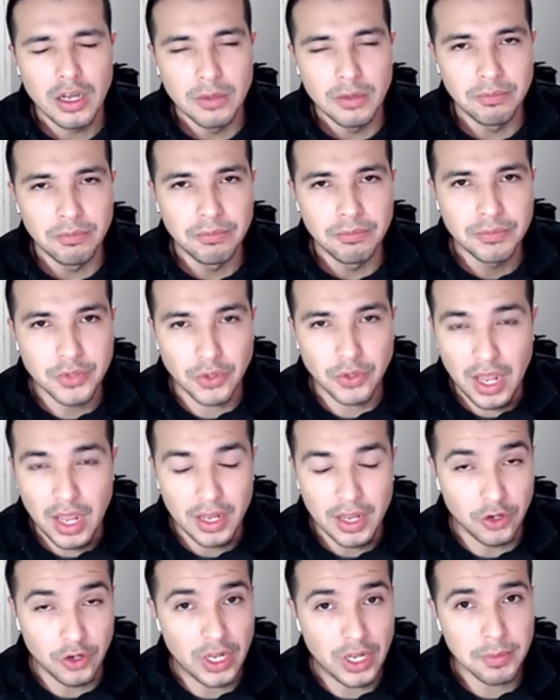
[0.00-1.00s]
So yeah,
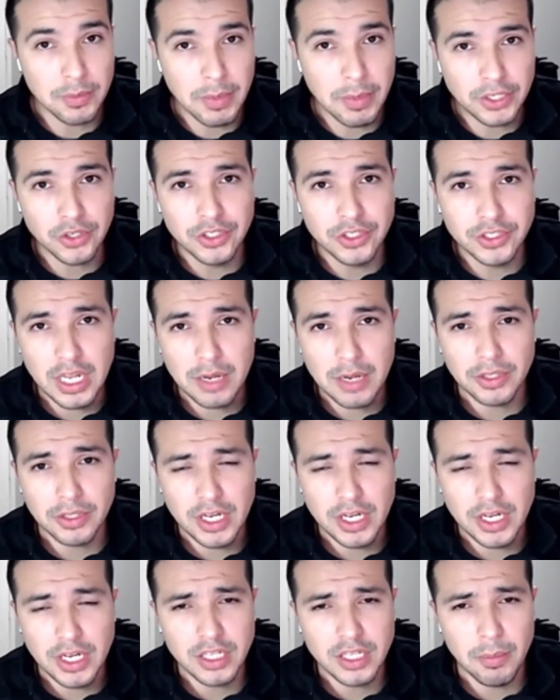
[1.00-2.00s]
you have to make sure you stay
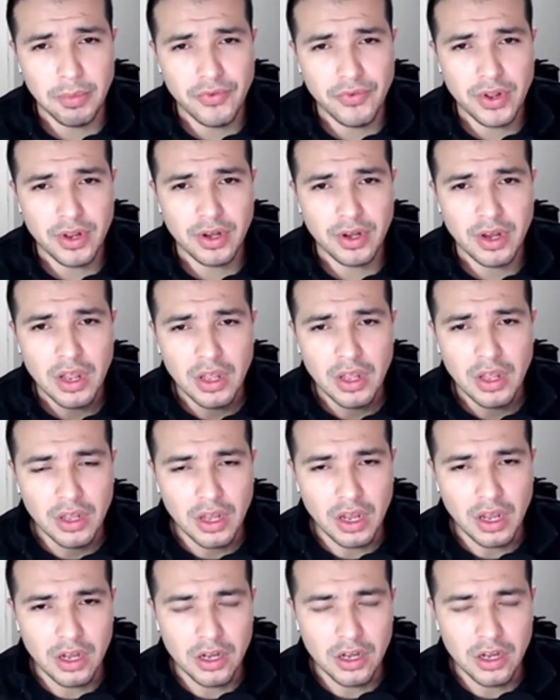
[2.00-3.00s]
on top of it,
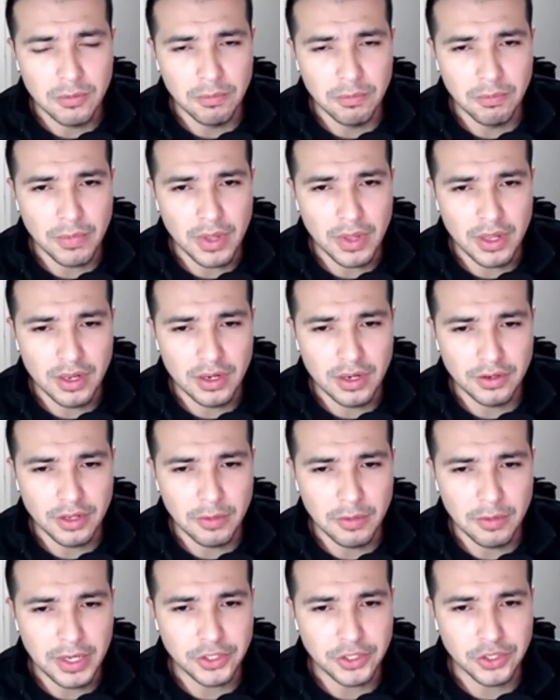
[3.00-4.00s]
and
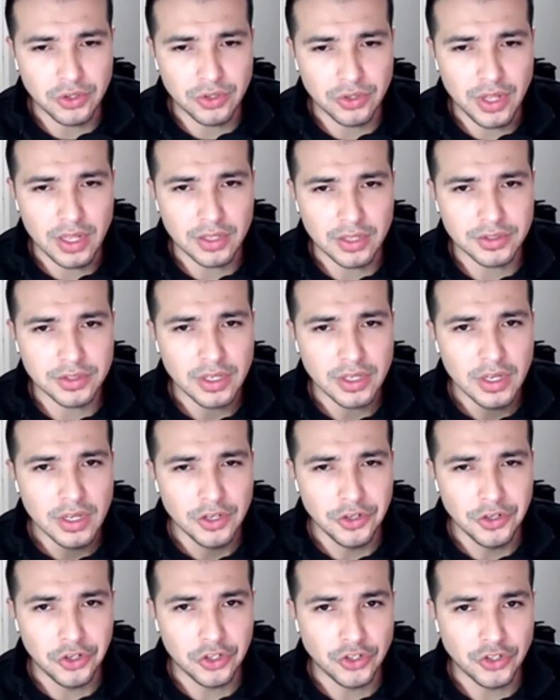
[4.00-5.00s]
make sure that
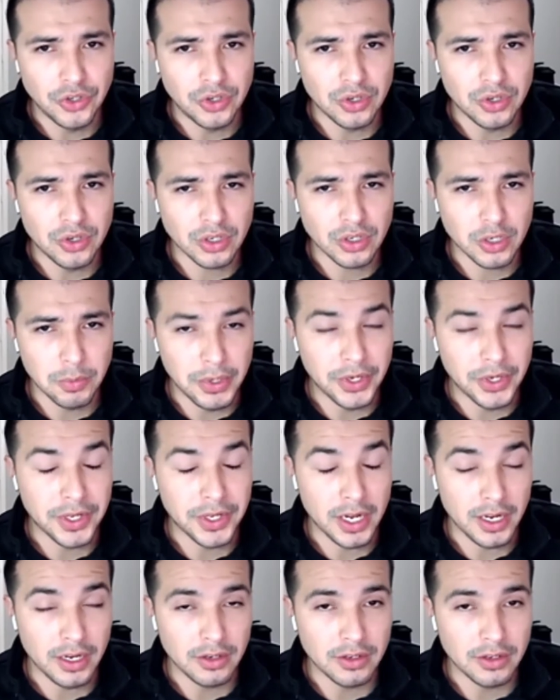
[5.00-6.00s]
you're
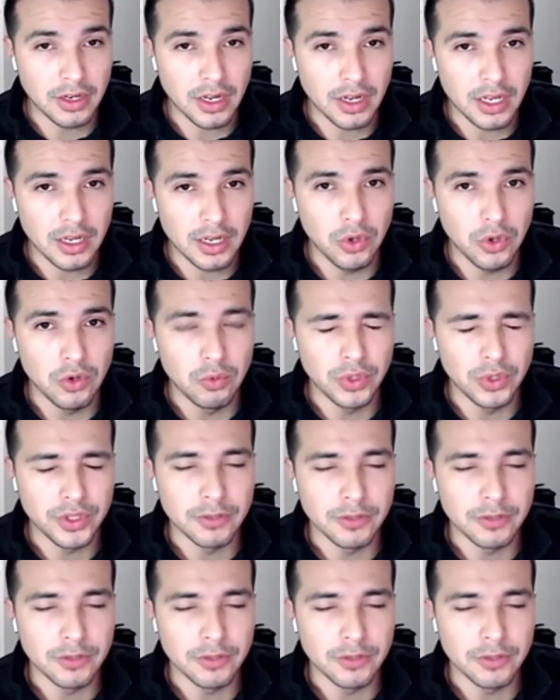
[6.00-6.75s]
communicating well with them.